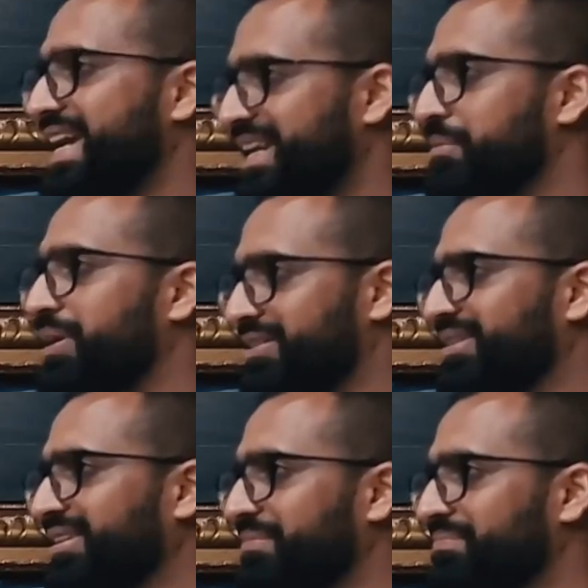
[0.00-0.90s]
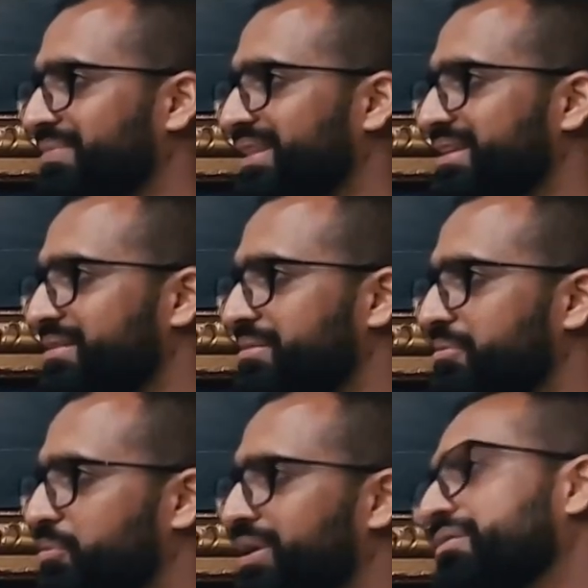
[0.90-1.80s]
any better.
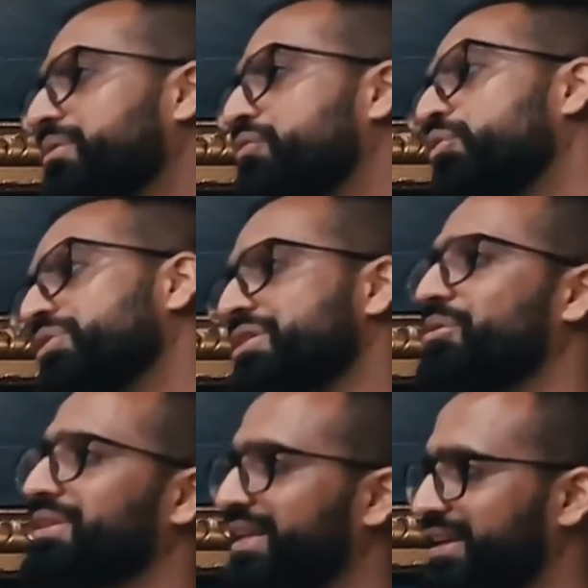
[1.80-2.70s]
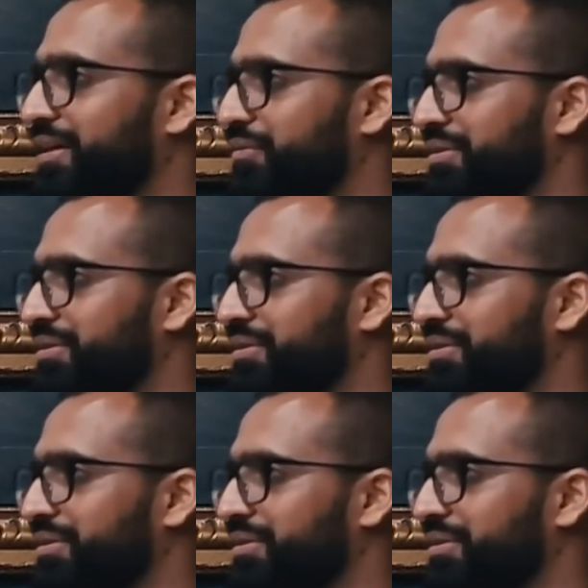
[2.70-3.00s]
We're focusing on the hereafter.